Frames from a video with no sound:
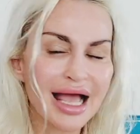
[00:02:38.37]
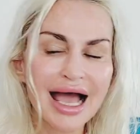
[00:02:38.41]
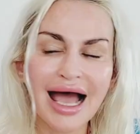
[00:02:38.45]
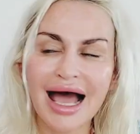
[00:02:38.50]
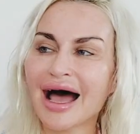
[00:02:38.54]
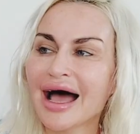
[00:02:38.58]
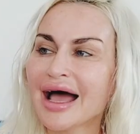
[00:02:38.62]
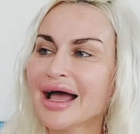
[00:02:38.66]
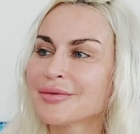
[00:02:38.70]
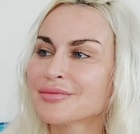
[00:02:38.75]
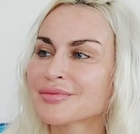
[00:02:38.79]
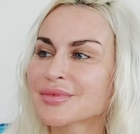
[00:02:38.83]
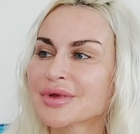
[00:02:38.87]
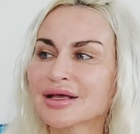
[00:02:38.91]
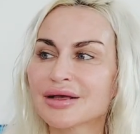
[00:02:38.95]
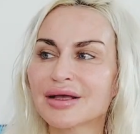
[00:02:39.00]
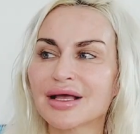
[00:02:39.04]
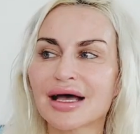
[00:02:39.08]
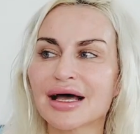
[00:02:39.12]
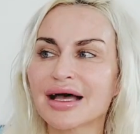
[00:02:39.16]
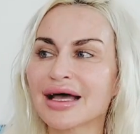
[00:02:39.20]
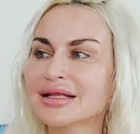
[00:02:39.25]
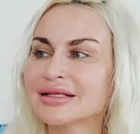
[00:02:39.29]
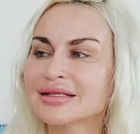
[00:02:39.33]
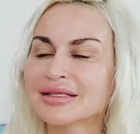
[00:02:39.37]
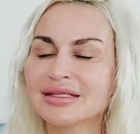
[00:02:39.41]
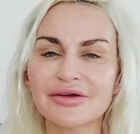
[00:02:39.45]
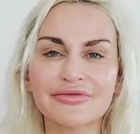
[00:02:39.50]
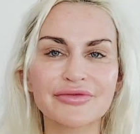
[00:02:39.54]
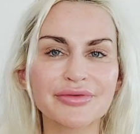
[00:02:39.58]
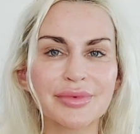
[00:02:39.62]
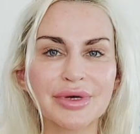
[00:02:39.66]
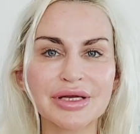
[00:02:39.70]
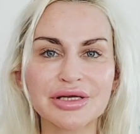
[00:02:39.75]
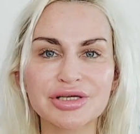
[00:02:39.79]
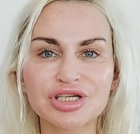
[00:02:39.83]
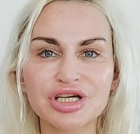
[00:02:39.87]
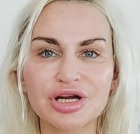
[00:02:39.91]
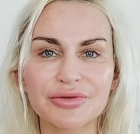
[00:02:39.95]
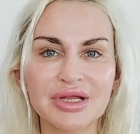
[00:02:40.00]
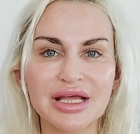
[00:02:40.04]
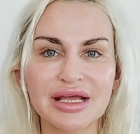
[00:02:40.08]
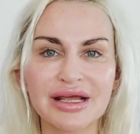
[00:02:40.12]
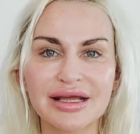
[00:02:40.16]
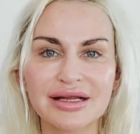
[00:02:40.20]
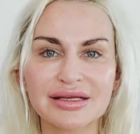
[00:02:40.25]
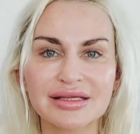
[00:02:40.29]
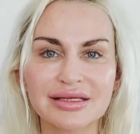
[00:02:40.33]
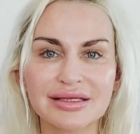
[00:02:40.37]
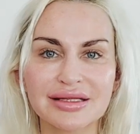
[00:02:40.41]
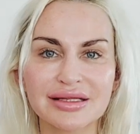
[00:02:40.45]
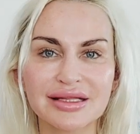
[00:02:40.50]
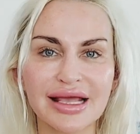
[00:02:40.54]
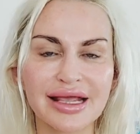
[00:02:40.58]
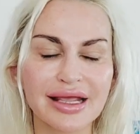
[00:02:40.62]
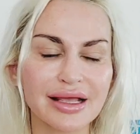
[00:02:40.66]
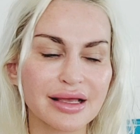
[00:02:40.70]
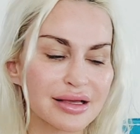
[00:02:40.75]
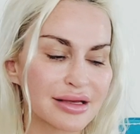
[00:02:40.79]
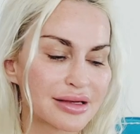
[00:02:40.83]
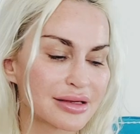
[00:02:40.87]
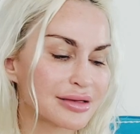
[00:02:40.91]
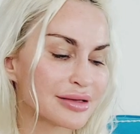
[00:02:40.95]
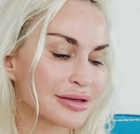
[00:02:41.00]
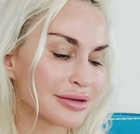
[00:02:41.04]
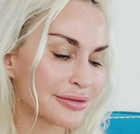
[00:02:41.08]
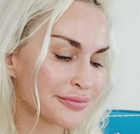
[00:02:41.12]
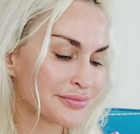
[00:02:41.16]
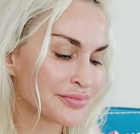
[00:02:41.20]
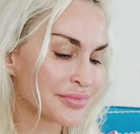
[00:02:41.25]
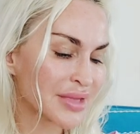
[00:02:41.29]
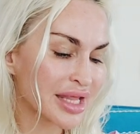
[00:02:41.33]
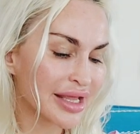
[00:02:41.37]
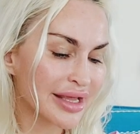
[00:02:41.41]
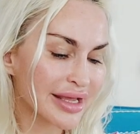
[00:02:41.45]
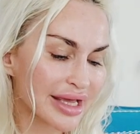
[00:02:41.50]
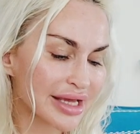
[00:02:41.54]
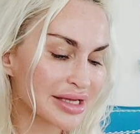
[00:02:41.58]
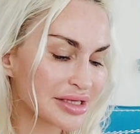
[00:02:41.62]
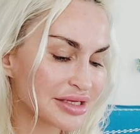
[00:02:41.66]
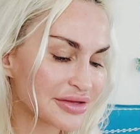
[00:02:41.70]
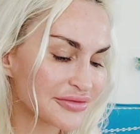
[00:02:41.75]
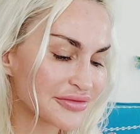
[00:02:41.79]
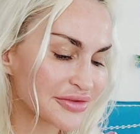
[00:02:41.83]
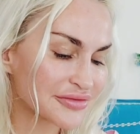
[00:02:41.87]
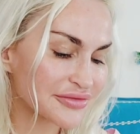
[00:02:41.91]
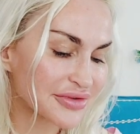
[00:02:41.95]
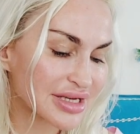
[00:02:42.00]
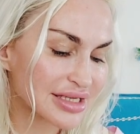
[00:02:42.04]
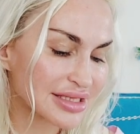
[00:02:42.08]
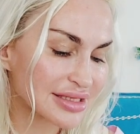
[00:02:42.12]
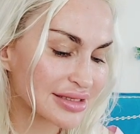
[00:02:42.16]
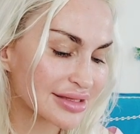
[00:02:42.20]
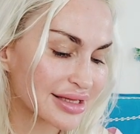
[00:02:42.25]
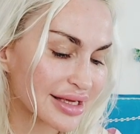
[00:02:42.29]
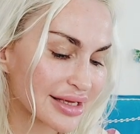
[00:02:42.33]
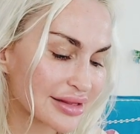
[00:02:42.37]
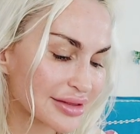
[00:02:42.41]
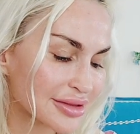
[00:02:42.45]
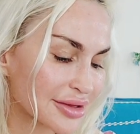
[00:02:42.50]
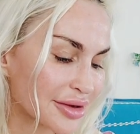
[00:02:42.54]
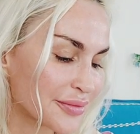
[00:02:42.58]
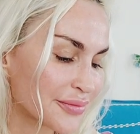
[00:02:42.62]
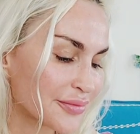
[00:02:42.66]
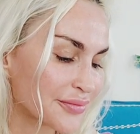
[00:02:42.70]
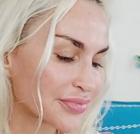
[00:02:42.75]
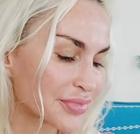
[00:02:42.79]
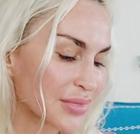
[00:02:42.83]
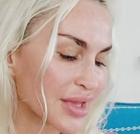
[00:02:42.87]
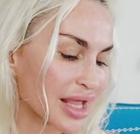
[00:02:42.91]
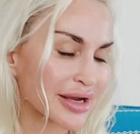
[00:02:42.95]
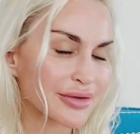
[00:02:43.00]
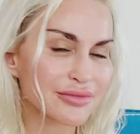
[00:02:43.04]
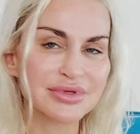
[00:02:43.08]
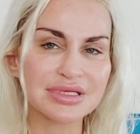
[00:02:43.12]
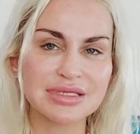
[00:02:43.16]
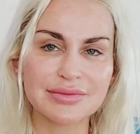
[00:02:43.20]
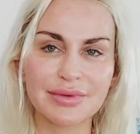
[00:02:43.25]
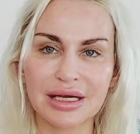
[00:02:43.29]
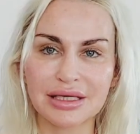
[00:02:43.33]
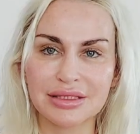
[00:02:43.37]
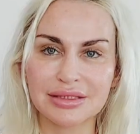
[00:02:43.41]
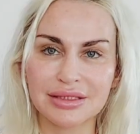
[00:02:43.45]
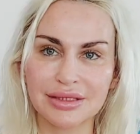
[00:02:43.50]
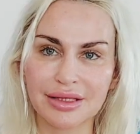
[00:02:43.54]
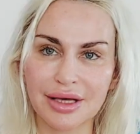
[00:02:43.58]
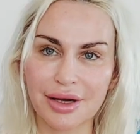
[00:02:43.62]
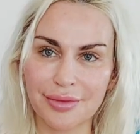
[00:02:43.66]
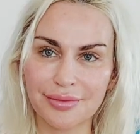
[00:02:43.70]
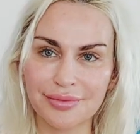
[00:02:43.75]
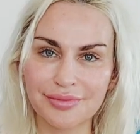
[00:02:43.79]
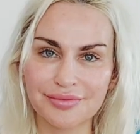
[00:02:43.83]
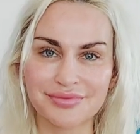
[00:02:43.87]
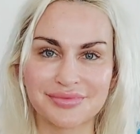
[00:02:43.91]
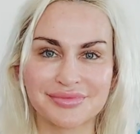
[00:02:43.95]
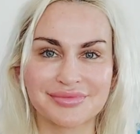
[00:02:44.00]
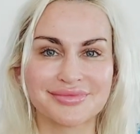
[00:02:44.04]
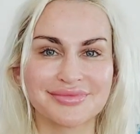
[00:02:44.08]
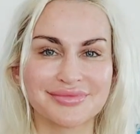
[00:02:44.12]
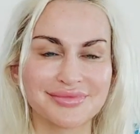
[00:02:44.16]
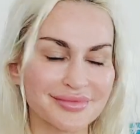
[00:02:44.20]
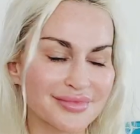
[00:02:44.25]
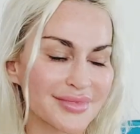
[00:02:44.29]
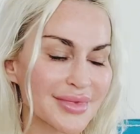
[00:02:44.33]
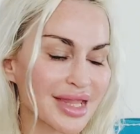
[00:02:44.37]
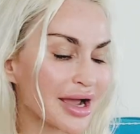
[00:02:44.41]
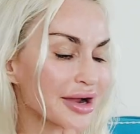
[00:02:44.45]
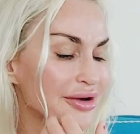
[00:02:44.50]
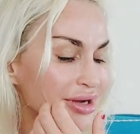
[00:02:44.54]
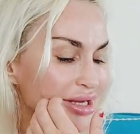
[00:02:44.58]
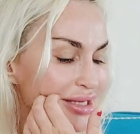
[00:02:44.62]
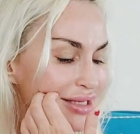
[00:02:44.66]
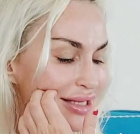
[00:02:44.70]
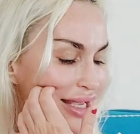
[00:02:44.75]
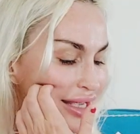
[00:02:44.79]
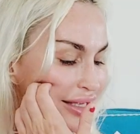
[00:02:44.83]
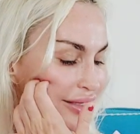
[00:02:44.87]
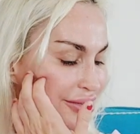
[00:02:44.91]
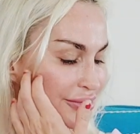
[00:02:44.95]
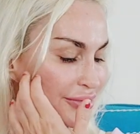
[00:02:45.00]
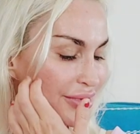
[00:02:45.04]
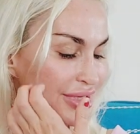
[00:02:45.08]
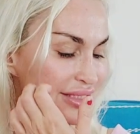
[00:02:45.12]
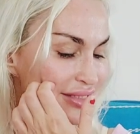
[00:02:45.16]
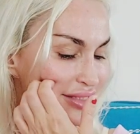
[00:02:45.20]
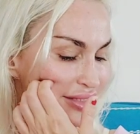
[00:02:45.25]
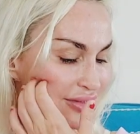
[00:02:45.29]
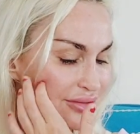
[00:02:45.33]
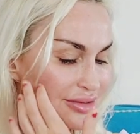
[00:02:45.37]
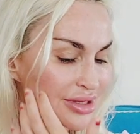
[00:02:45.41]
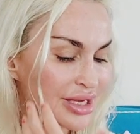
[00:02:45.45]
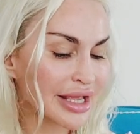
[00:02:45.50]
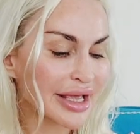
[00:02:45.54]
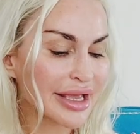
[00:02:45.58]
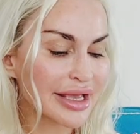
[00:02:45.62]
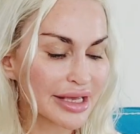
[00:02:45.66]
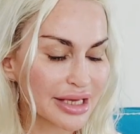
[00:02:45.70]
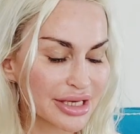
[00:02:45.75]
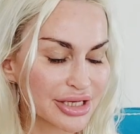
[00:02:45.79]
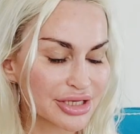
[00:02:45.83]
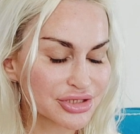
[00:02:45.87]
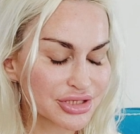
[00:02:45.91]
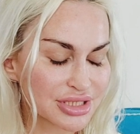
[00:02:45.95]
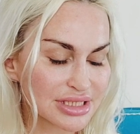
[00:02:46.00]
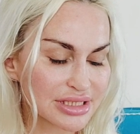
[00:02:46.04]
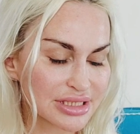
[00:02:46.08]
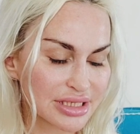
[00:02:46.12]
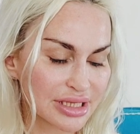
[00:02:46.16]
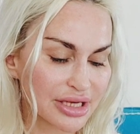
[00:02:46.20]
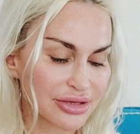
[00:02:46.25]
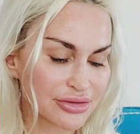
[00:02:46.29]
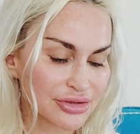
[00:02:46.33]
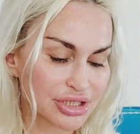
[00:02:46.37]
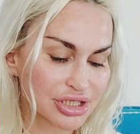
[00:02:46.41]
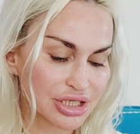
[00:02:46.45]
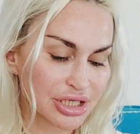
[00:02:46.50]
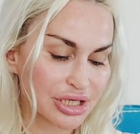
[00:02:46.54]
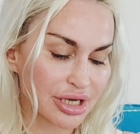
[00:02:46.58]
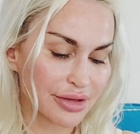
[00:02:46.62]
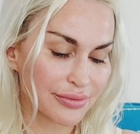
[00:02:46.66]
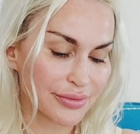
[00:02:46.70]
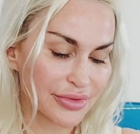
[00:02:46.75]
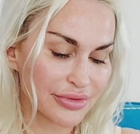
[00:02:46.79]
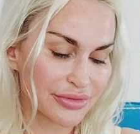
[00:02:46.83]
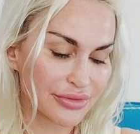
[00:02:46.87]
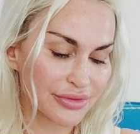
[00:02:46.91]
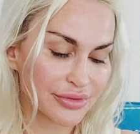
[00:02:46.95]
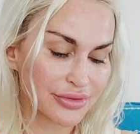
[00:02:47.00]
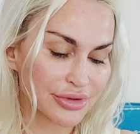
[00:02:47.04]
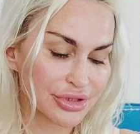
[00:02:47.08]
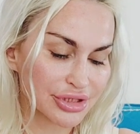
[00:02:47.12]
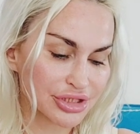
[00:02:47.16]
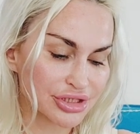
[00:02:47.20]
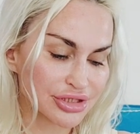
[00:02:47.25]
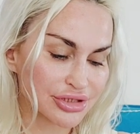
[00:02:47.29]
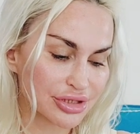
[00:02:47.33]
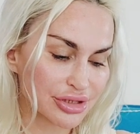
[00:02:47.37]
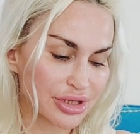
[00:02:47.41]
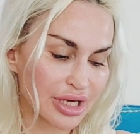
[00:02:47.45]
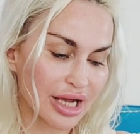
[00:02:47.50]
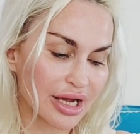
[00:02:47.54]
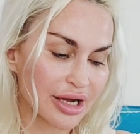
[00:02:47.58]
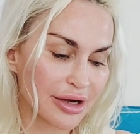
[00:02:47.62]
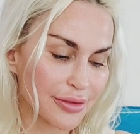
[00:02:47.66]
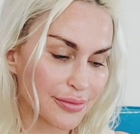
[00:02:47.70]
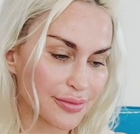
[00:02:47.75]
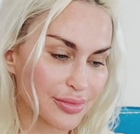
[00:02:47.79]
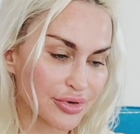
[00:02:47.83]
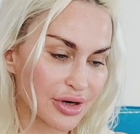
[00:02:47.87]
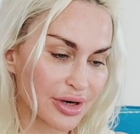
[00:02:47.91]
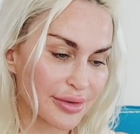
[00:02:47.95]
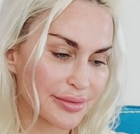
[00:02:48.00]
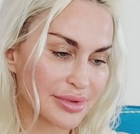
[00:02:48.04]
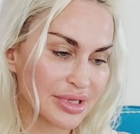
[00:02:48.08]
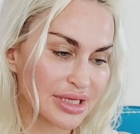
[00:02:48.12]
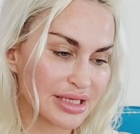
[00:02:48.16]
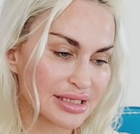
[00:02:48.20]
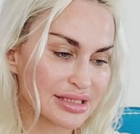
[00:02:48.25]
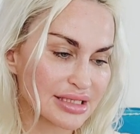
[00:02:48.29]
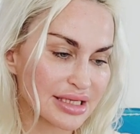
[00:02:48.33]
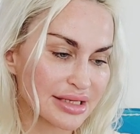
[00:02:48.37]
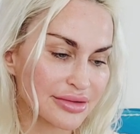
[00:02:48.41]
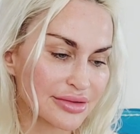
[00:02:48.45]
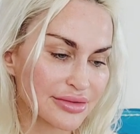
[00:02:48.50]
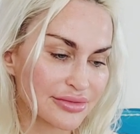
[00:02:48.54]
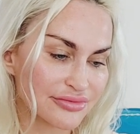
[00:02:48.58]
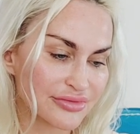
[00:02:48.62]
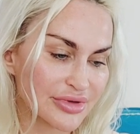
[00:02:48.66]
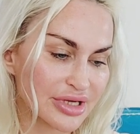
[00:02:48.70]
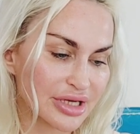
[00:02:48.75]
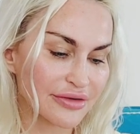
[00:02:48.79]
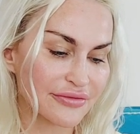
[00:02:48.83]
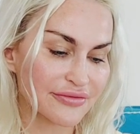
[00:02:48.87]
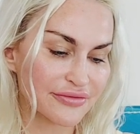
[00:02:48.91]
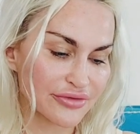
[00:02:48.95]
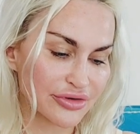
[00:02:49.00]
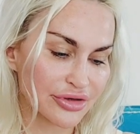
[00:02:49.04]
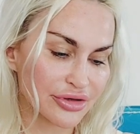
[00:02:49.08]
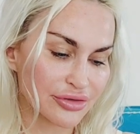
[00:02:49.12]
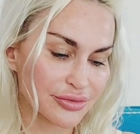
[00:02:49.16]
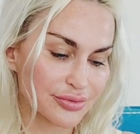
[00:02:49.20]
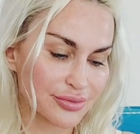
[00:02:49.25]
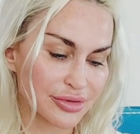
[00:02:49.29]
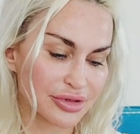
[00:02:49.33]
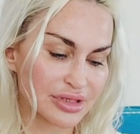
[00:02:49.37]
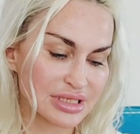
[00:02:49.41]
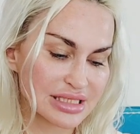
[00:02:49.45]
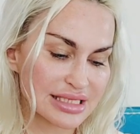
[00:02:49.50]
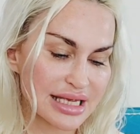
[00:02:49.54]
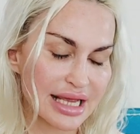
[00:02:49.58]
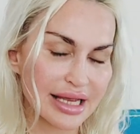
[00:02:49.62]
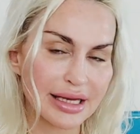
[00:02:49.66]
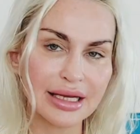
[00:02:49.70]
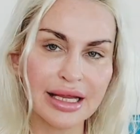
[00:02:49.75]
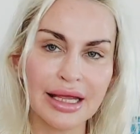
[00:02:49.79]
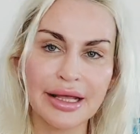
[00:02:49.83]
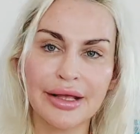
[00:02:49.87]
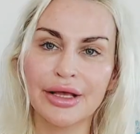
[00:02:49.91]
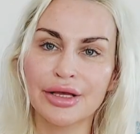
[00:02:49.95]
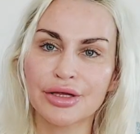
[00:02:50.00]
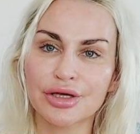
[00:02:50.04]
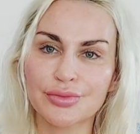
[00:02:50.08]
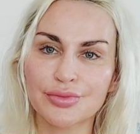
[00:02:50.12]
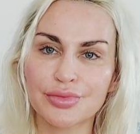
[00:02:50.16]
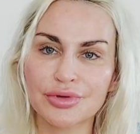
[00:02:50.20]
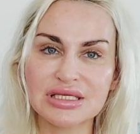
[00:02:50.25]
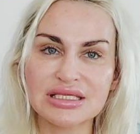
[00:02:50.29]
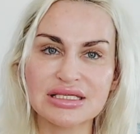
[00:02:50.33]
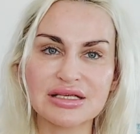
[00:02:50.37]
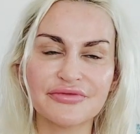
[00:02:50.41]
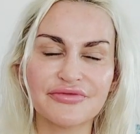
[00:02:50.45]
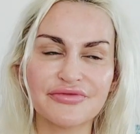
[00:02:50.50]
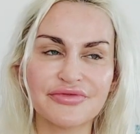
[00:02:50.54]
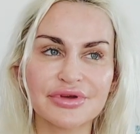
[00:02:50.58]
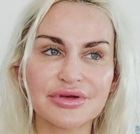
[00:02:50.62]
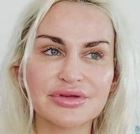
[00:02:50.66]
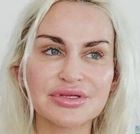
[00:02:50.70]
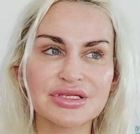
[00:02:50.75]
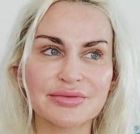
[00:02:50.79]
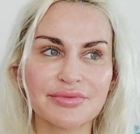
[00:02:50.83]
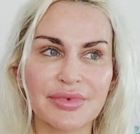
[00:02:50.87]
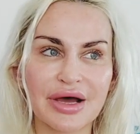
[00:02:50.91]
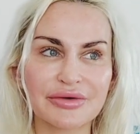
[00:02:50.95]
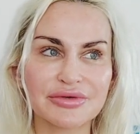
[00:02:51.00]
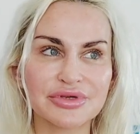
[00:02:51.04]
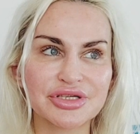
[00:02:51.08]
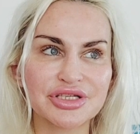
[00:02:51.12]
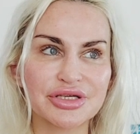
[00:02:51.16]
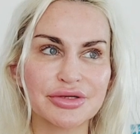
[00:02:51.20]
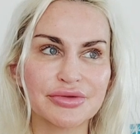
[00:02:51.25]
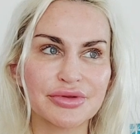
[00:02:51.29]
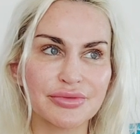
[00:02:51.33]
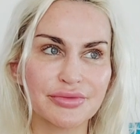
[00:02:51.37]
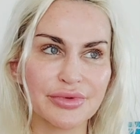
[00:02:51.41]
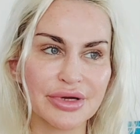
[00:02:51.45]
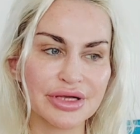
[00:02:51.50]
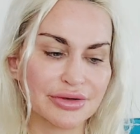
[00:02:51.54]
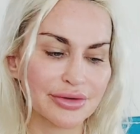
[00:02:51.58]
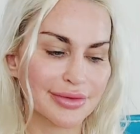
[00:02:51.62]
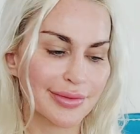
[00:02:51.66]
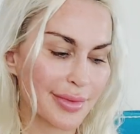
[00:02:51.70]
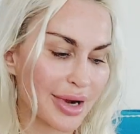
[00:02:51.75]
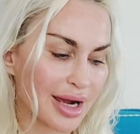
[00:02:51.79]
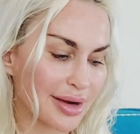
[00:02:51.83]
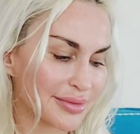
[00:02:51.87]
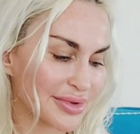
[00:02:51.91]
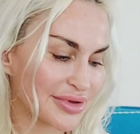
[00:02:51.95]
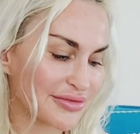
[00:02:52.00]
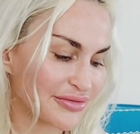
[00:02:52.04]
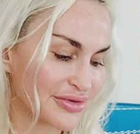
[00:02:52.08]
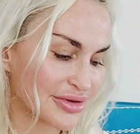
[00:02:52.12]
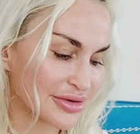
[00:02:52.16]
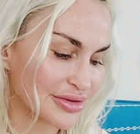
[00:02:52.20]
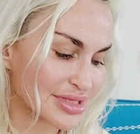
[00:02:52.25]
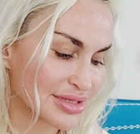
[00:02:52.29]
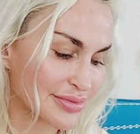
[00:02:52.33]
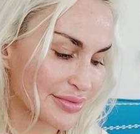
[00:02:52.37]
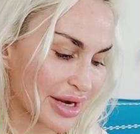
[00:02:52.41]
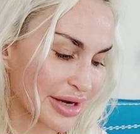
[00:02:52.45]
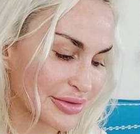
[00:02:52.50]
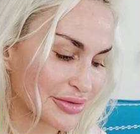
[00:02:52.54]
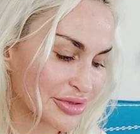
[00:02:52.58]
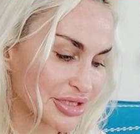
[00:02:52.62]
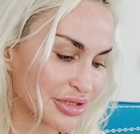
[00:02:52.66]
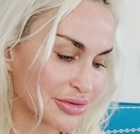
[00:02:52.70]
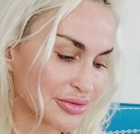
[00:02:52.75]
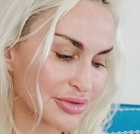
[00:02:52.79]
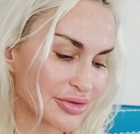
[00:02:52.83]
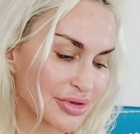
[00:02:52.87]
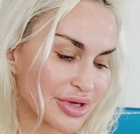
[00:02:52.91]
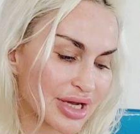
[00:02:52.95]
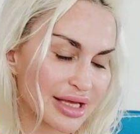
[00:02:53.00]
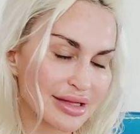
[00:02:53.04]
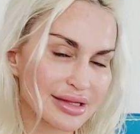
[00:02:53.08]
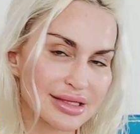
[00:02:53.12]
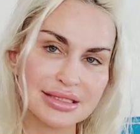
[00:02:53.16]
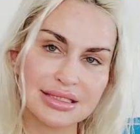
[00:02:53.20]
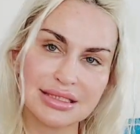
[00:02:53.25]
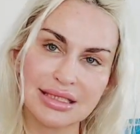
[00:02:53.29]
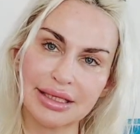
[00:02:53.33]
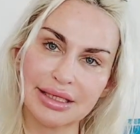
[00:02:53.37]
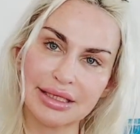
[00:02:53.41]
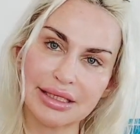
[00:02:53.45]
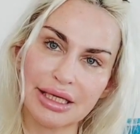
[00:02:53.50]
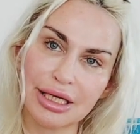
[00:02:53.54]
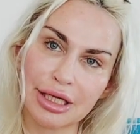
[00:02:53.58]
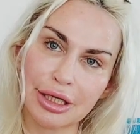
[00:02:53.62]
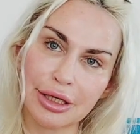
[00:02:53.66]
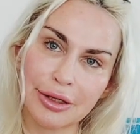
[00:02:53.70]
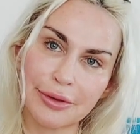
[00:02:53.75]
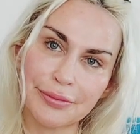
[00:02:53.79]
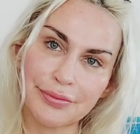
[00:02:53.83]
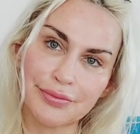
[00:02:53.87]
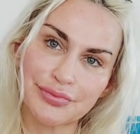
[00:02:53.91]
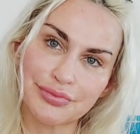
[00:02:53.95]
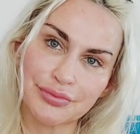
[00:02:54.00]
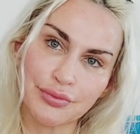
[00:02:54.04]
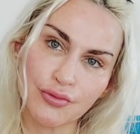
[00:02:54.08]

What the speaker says: I've never met a Gemini I didn't like. And even if I didn't like them, I respected them. All right, anyways, interesting energy coming through because you're prominent in the reading for your person. Your person feels about you the way your mommy feels about you. You got the Sun here.